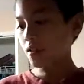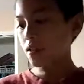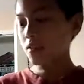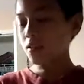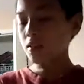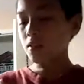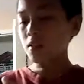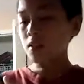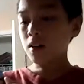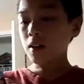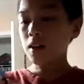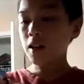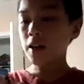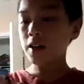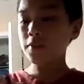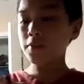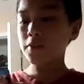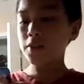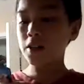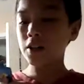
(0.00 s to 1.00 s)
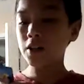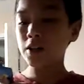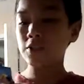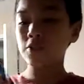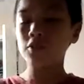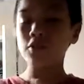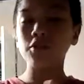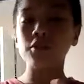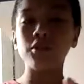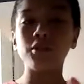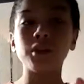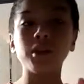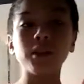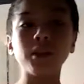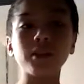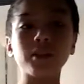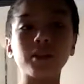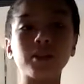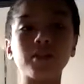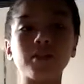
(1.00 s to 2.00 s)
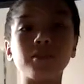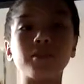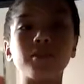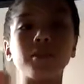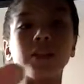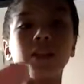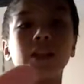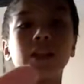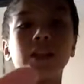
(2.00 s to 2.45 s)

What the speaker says: I have a Krogunk right here.